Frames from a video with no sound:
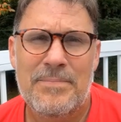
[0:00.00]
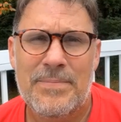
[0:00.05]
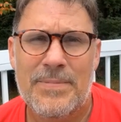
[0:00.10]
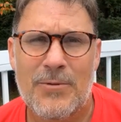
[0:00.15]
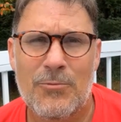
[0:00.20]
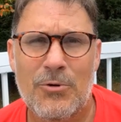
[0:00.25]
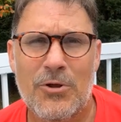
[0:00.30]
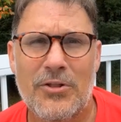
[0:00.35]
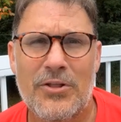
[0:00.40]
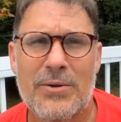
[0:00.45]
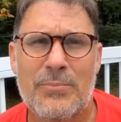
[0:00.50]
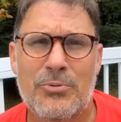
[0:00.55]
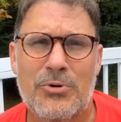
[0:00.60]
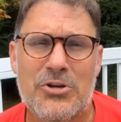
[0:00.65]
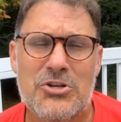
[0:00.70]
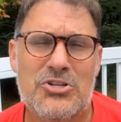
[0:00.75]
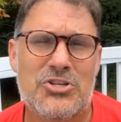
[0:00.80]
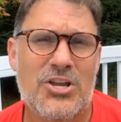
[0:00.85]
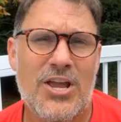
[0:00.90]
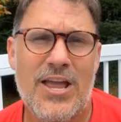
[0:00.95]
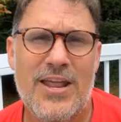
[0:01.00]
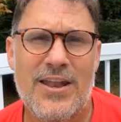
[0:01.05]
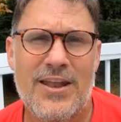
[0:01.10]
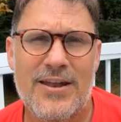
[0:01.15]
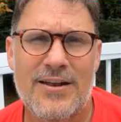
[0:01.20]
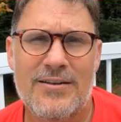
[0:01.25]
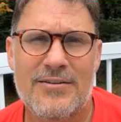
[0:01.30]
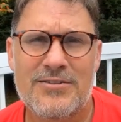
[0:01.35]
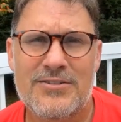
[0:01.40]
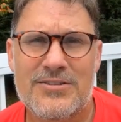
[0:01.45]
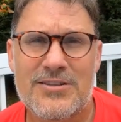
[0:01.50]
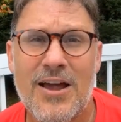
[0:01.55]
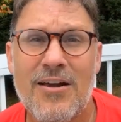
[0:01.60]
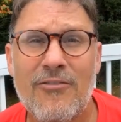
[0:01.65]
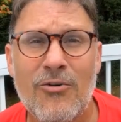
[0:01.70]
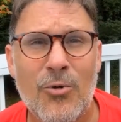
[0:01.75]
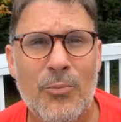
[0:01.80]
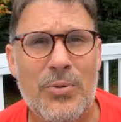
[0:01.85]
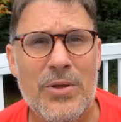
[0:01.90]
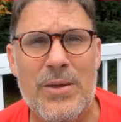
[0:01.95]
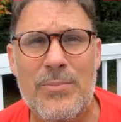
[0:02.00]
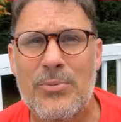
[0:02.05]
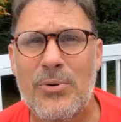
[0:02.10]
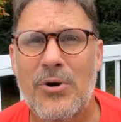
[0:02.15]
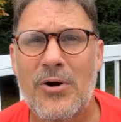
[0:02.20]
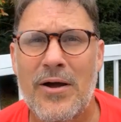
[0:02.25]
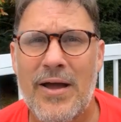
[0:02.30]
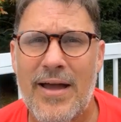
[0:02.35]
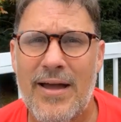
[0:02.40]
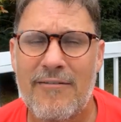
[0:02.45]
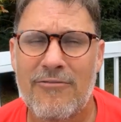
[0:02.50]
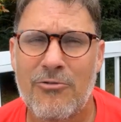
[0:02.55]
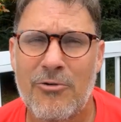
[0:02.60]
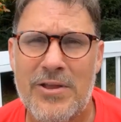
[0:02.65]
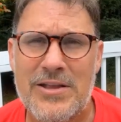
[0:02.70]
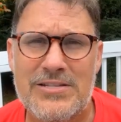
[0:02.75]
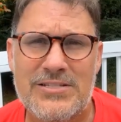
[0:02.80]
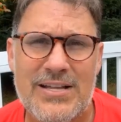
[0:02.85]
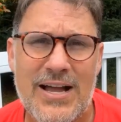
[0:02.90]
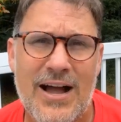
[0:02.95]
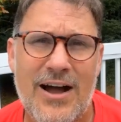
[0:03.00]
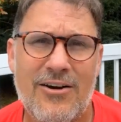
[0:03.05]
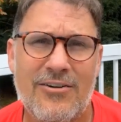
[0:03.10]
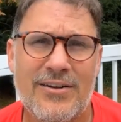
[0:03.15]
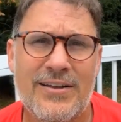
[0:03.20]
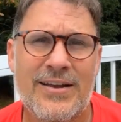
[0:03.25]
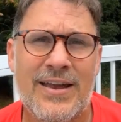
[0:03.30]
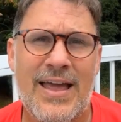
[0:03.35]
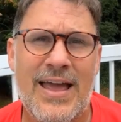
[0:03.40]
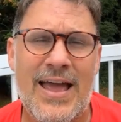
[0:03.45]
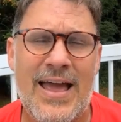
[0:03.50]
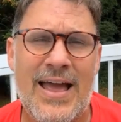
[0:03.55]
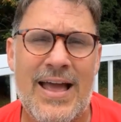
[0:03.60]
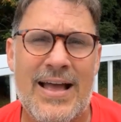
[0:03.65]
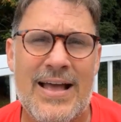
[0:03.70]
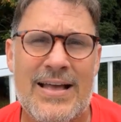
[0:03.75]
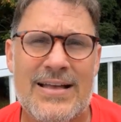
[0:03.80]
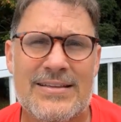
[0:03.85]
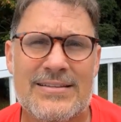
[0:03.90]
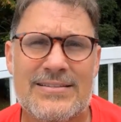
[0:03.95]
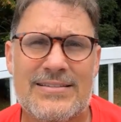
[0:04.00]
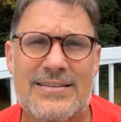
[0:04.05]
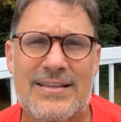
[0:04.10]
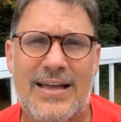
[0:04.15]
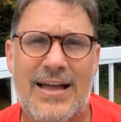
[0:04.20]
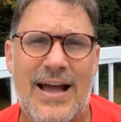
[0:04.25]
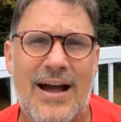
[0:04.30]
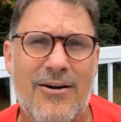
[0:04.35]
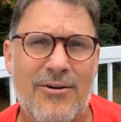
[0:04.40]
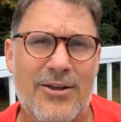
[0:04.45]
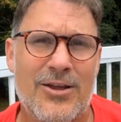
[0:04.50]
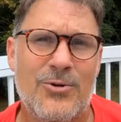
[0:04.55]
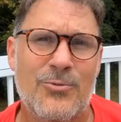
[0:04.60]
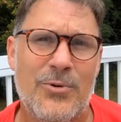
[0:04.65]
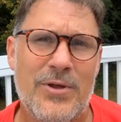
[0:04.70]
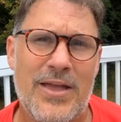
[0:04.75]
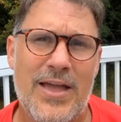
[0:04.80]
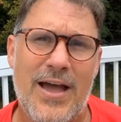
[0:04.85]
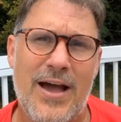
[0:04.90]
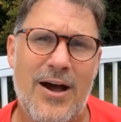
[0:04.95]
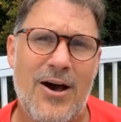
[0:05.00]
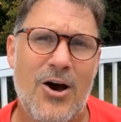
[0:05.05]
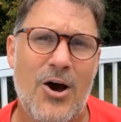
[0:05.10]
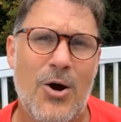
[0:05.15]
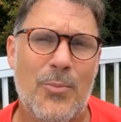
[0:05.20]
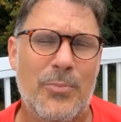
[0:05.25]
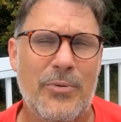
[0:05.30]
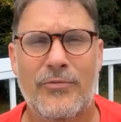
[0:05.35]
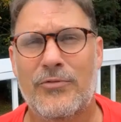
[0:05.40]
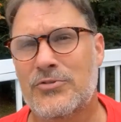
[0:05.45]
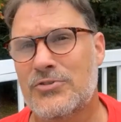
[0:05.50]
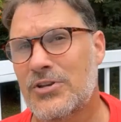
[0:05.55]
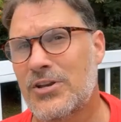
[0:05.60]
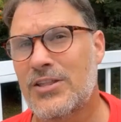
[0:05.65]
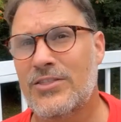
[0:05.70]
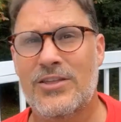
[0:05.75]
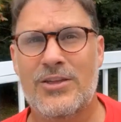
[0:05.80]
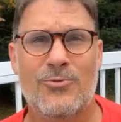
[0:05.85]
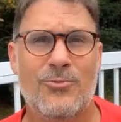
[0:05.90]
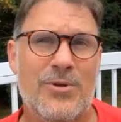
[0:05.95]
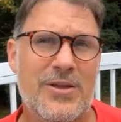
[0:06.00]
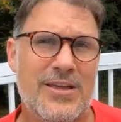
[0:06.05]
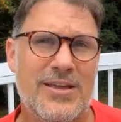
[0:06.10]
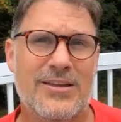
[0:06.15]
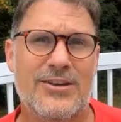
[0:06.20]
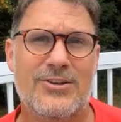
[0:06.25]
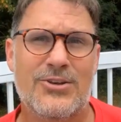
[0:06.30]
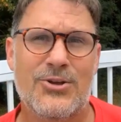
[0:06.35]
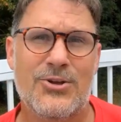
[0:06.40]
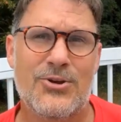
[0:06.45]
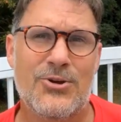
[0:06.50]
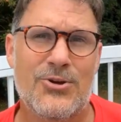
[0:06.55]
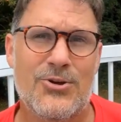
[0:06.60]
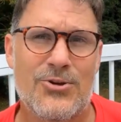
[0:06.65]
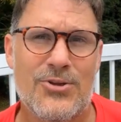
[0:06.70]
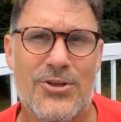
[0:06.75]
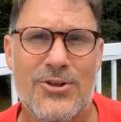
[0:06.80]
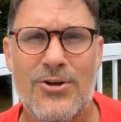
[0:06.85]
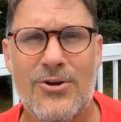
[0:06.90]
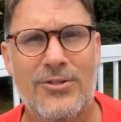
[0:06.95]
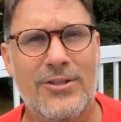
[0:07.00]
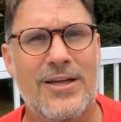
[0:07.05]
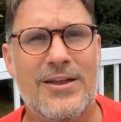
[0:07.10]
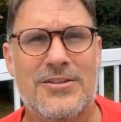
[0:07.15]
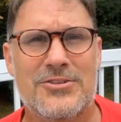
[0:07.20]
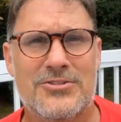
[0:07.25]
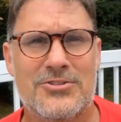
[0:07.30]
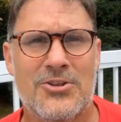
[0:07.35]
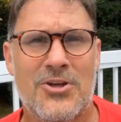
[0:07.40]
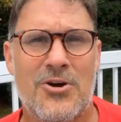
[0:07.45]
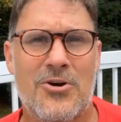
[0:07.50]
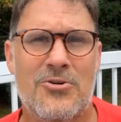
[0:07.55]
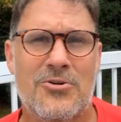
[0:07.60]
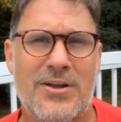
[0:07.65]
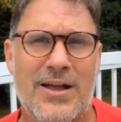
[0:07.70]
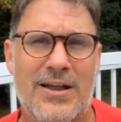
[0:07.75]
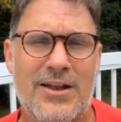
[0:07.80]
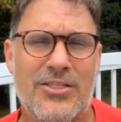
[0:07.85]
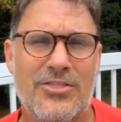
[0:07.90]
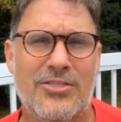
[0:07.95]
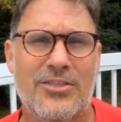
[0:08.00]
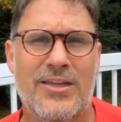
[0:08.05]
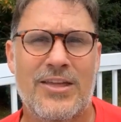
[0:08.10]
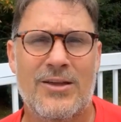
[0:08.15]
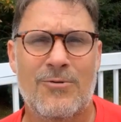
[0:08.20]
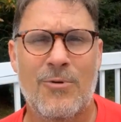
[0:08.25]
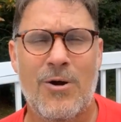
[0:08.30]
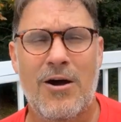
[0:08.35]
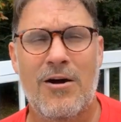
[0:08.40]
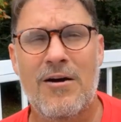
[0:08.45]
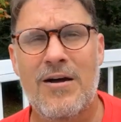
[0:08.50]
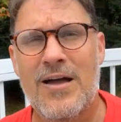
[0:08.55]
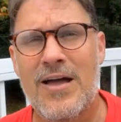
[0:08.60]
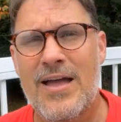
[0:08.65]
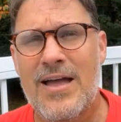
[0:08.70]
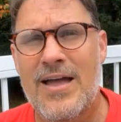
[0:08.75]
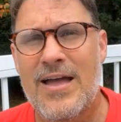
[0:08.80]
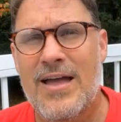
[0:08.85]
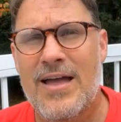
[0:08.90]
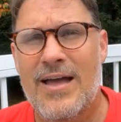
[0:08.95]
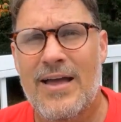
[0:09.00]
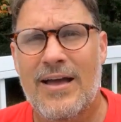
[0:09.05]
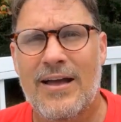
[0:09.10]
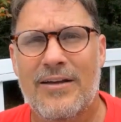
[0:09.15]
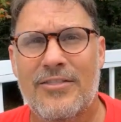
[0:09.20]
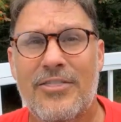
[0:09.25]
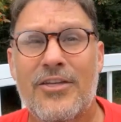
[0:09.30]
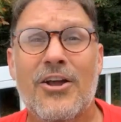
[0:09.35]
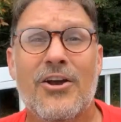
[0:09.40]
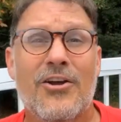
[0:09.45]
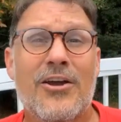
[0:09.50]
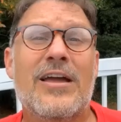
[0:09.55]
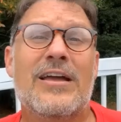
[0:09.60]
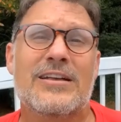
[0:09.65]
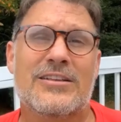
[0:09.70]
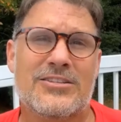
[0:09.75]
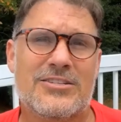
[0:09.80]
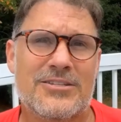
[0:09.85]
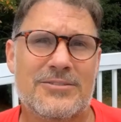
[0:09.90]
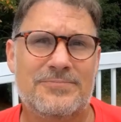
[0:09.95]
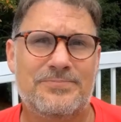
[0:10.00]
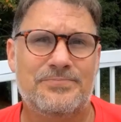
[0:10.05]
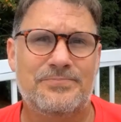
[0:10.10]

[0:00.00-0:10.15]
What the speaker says: Really appreciate it. Several people have reached out and asked, how can we help? If there's anything we can do, let us know, kind of thing. Well, there is.